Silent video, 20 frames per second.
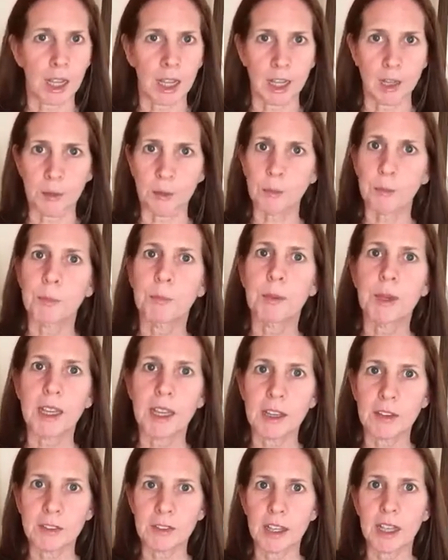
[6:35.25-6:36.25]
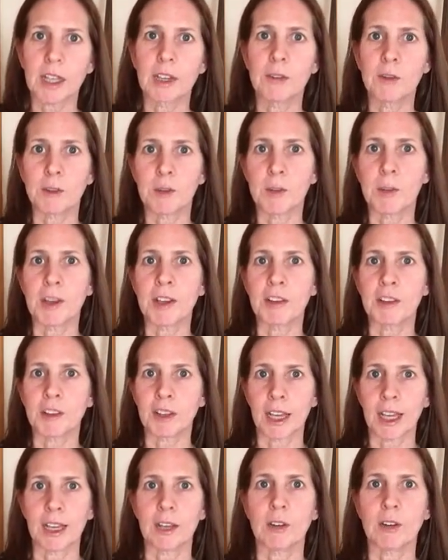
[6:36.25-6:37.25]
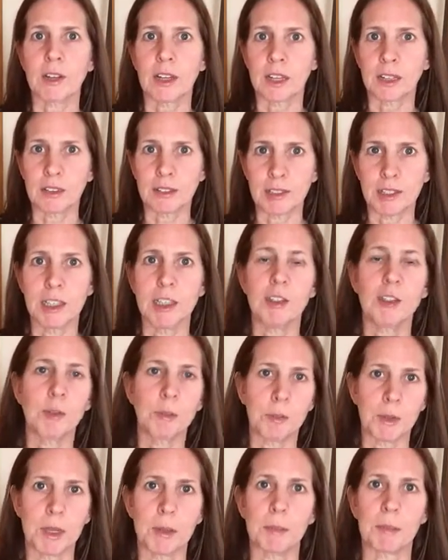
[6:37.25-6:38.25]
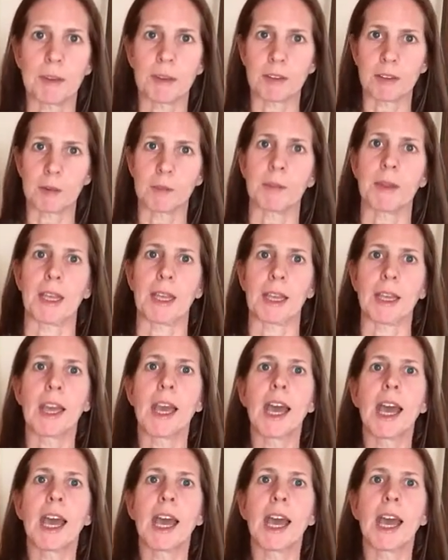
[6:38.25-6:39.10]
and give that information out and teach people something.